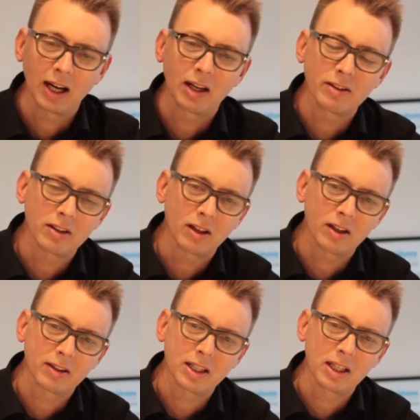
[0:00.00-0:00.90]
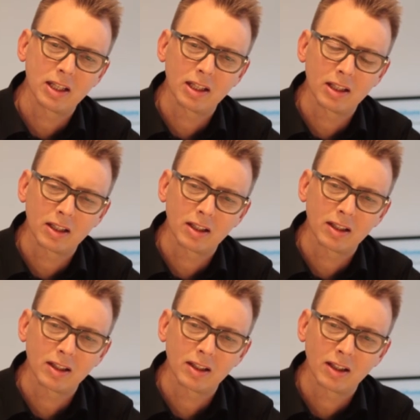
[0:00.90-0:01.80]
And uh, the,
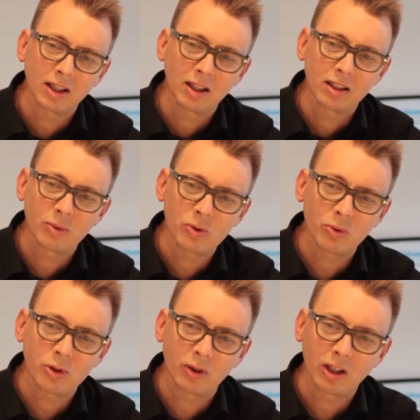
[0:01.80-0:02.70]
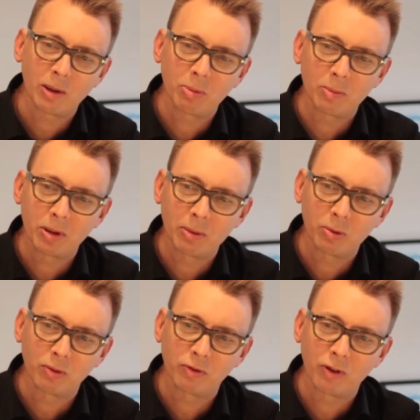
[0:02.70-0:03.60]
there was also a couple of
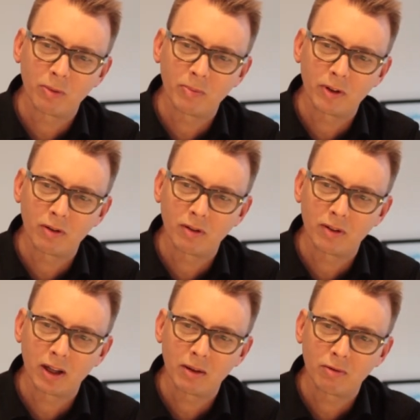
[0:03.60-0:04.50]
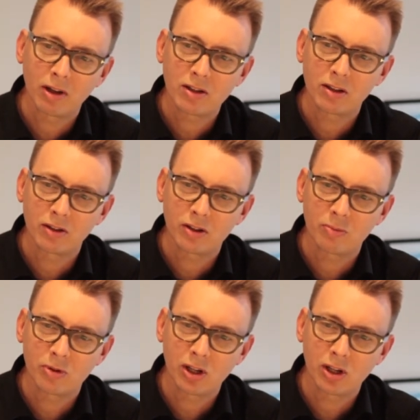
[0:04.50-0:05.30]
people from the, the residents